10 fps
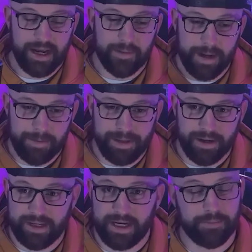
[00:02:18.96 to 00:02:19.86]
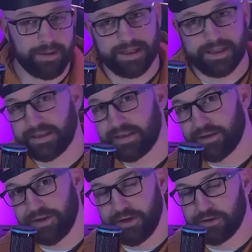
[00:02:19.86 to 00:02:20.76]
it might be outdated, but it is
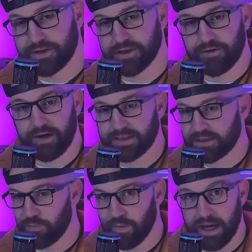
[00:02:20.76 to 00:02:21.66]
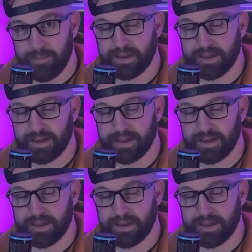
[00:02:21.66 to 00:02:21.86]
still used across the web.